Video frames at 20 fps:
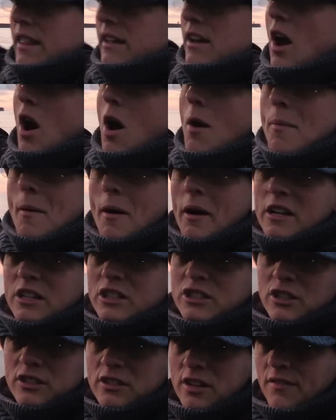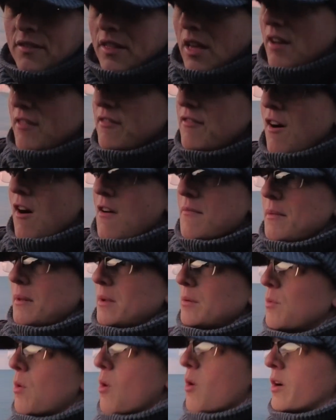The car park is just over there, 5
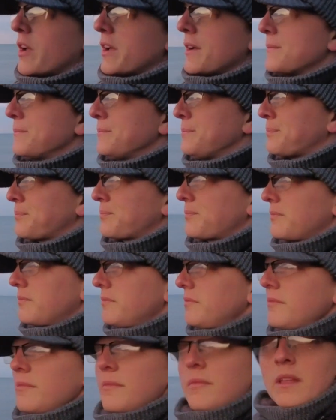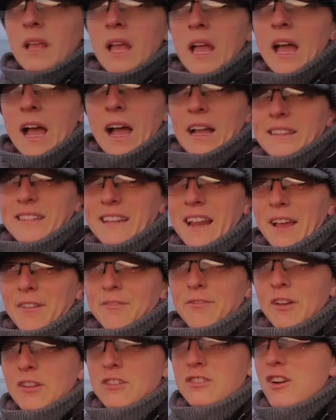minute walk. And today
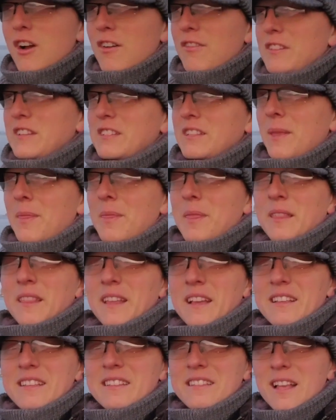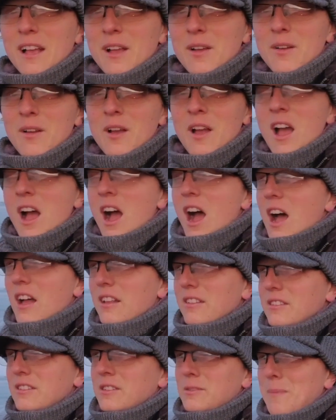I'm photographing something that is so
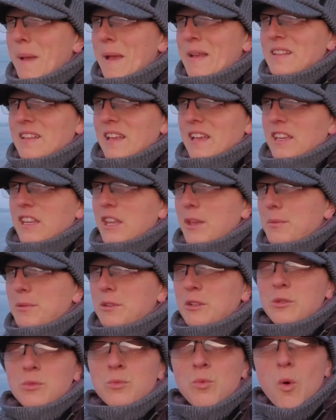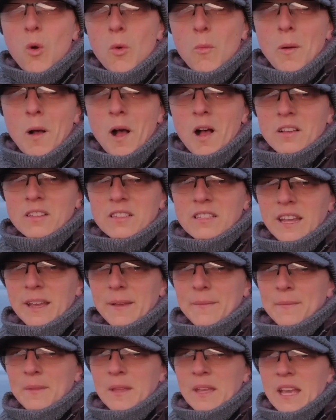unsuspecting. You would just walk past
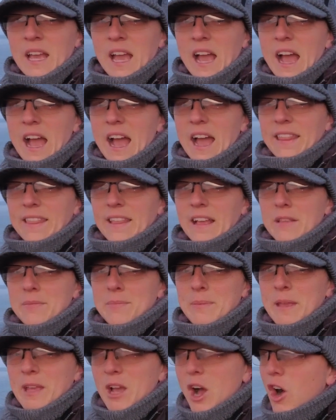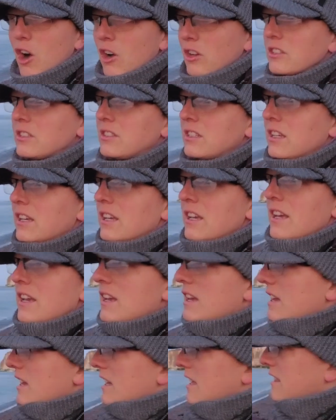it, and that's because
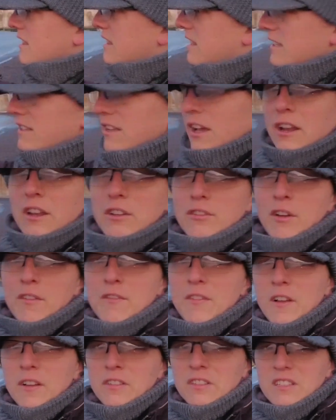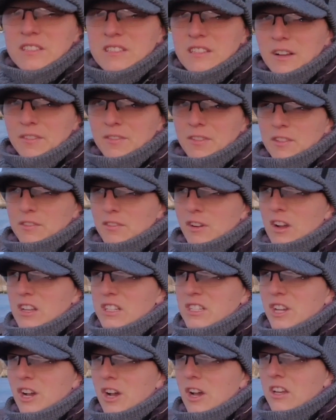this only reveals itself at the
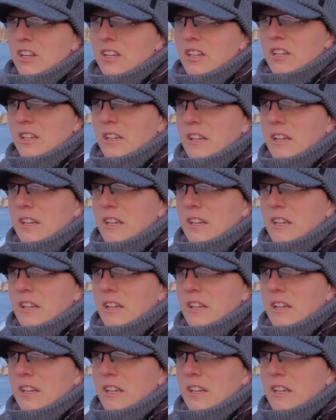right tide.